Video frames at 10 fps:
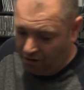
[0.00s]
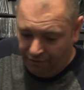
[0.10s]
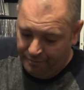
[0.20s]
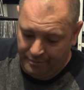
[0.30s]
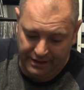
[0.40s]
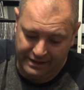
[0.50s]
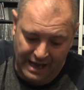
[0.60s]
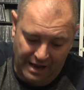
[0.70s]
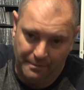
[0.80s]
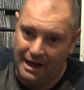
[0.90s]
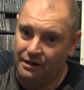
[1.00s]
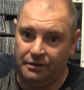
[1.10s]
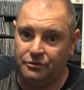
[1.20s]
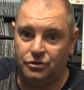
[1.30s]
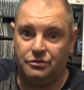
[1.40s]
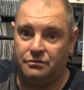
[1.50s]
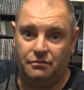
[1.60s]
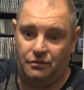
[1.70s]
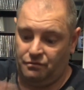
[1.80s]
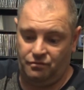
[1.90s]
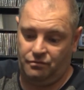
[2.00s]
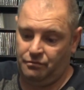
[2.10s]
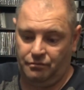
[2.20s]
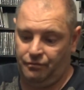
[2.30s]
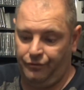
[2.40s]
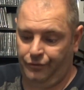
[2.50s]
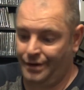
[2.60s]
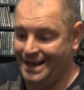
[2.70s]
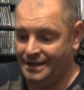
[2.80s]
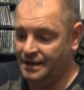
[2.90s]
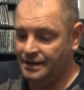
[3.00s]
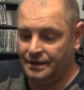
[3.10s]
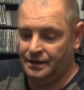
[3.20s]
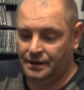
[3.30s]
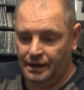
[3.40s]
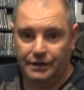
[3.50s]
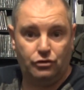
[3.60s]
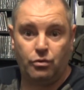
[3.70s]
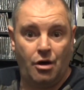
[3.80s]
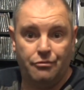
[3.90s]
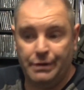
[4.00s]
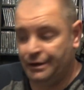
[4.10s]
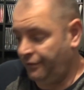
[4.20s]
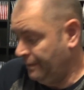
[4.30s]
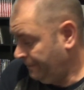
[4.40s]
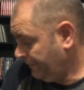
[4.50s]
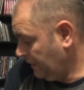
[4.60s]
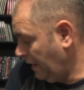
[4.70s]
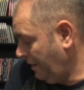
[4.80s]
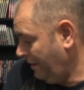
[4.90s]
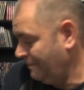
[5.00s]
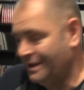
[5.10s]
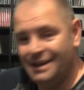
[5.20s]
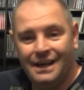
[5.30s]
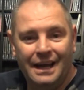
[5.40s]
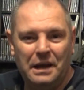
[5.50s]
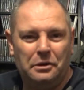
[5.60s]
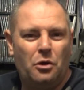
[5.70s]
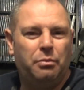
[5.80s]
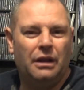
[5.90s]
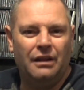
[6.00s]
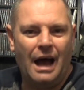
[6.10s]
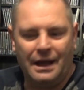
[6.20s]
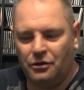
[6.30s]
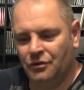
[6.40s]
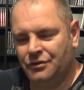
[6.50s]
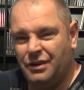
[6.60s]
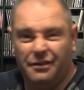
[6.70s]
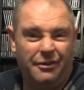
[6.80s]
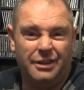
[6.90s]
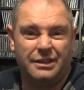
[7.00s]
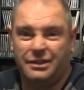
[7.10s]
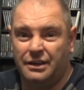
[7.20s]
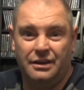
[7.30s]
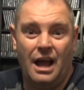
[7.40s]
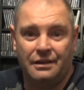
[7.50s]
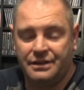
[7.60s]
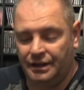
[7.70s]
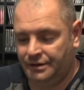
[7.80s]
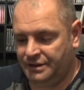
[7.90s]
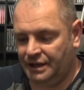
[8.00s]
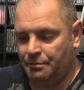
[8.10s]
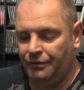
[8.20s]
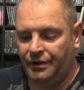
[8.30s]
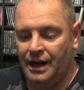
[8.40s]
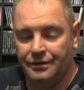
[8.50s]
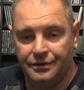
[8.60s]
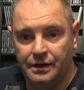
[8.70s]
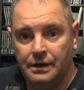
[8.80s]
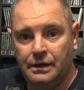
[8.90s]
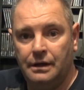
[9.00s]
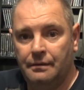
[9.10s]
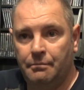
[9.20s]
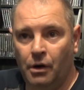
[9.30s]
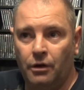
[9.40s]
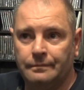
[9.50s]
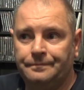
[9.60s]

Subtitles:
off Big Game Al, just free. He just wanted rid of them. He had a couple of light guns, and at first I said, yeah, I'll take them off your hands. But